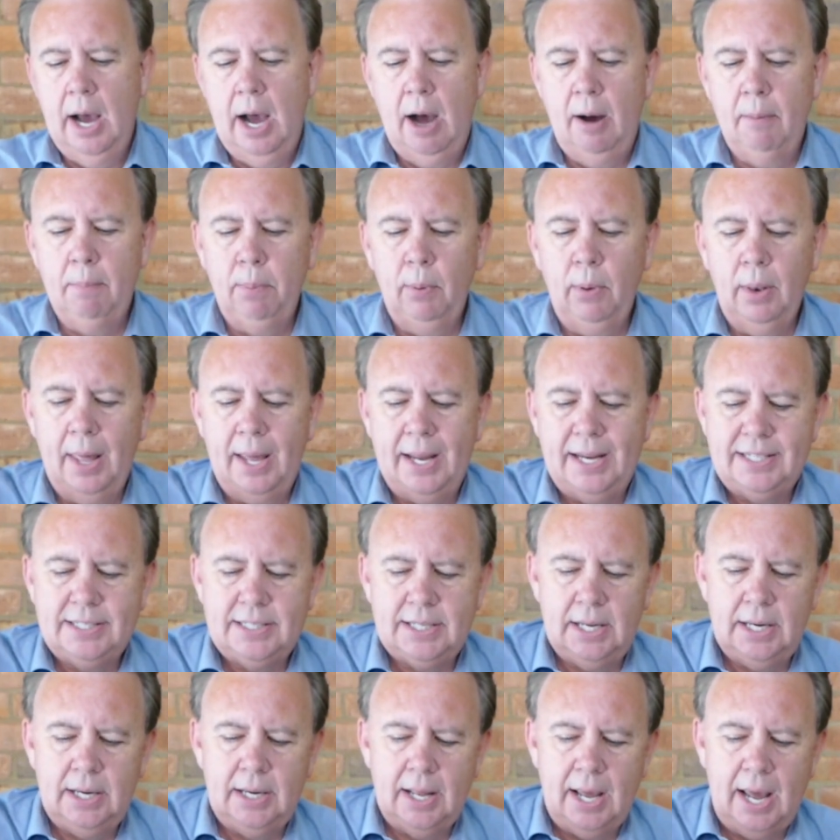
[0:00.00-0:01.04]
I'll place
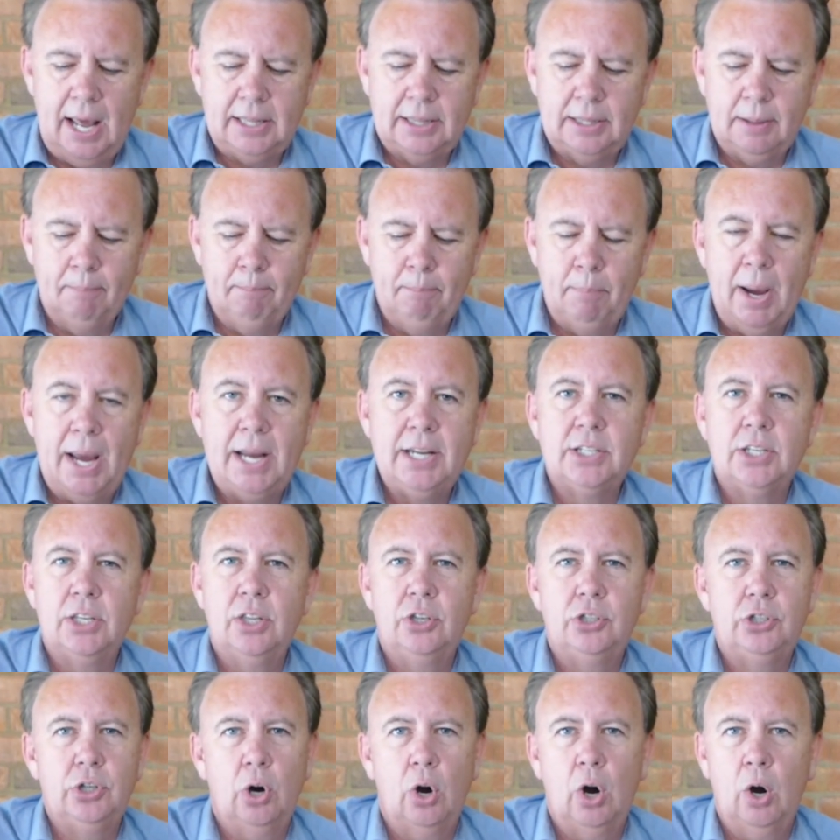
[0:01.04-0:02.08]
it at the base of
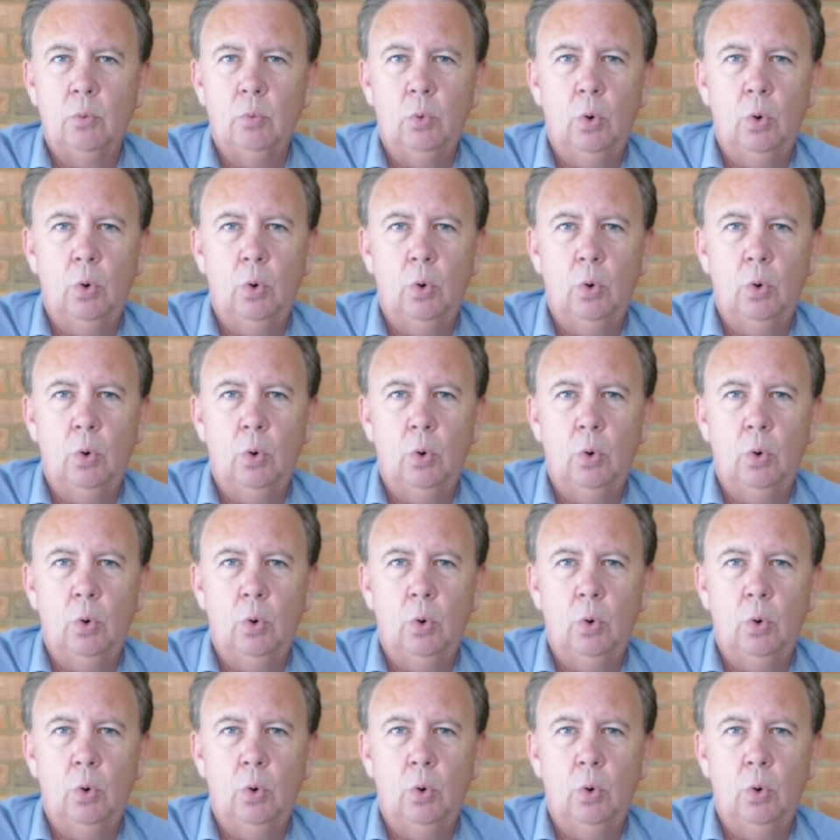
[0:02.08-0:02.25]
the jar.